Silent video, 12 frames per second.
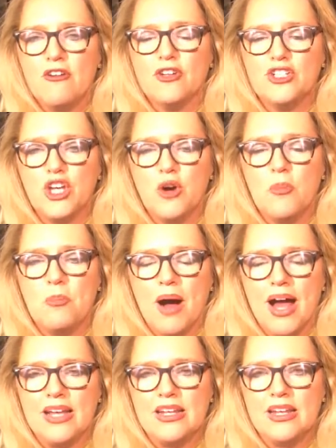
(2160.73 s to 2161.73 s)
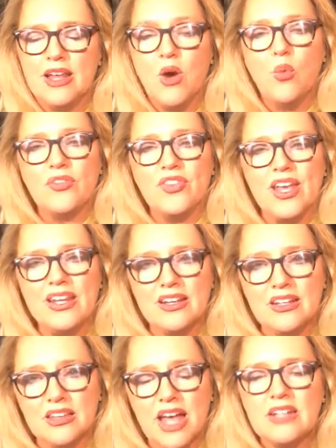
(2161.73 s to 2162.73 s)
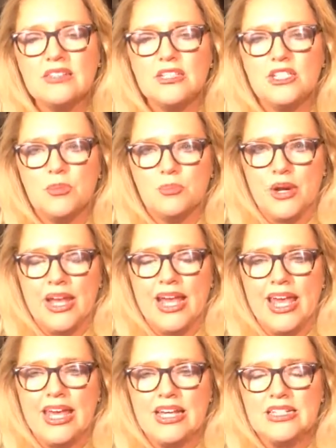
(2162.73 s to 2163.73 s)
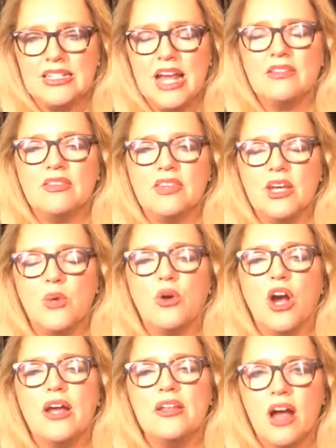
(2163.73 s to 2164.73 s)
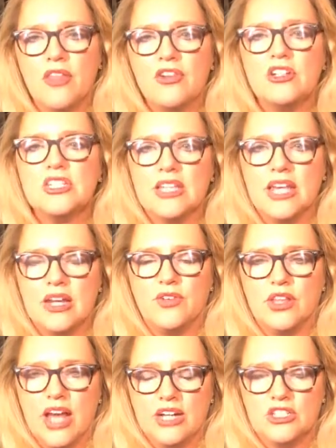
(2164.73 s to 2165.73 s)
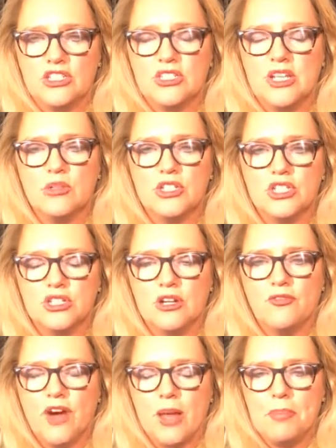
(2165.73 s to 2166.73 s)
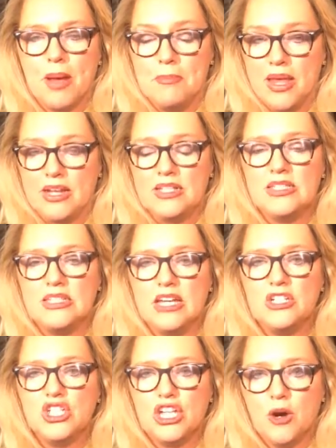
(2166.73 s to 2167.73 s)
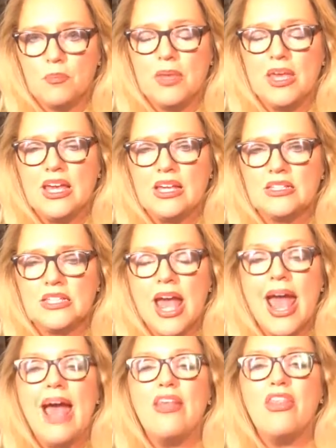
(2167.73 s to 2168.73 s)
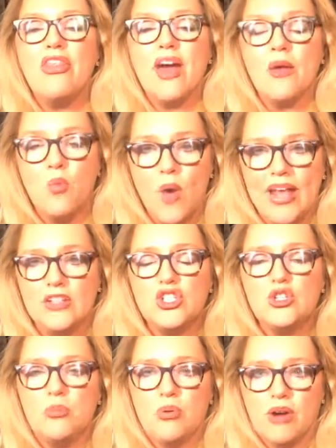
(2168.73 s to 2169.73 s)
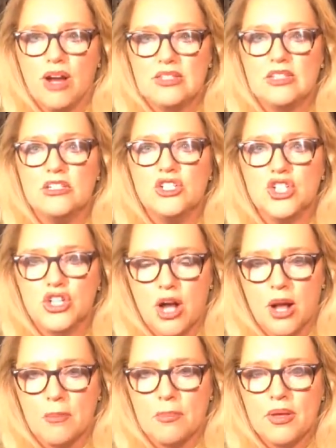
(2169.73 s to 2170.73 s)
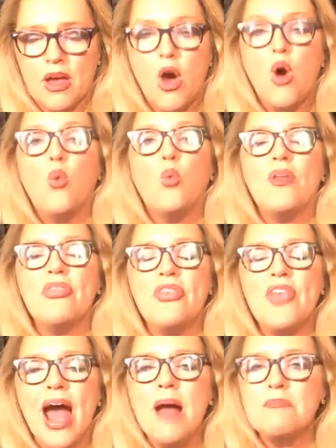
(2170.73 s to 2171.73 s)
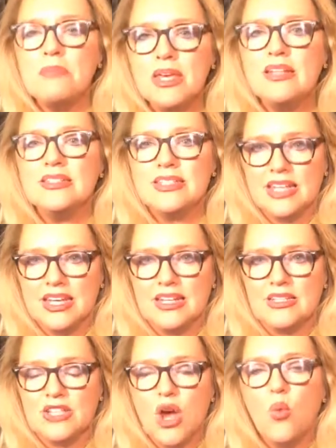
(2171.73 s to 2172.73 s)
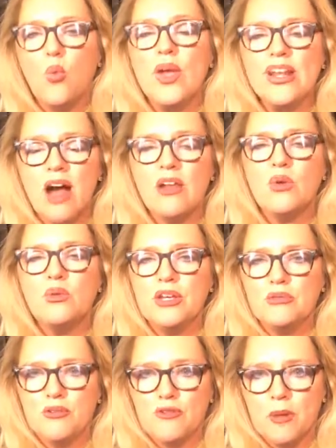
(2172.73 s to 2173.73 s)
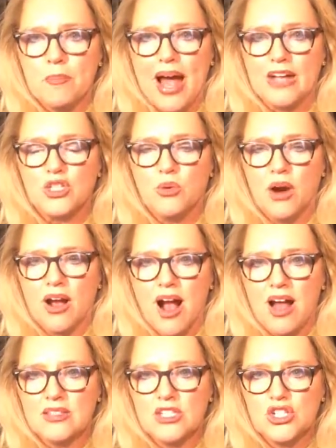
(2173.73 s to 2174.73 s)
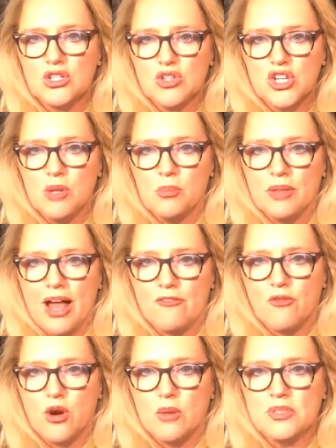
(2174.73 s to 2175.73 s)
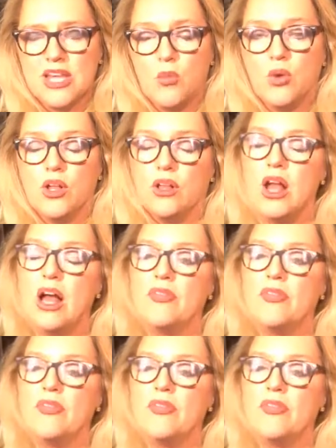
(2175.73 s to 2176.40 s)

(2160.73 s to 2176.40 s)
for Joe Biden. What they neglected to bring is that there were another slate of electors that were certified by many state GOPs that went to President Trump. What that means is we not only revert back to our constitutional platforms that will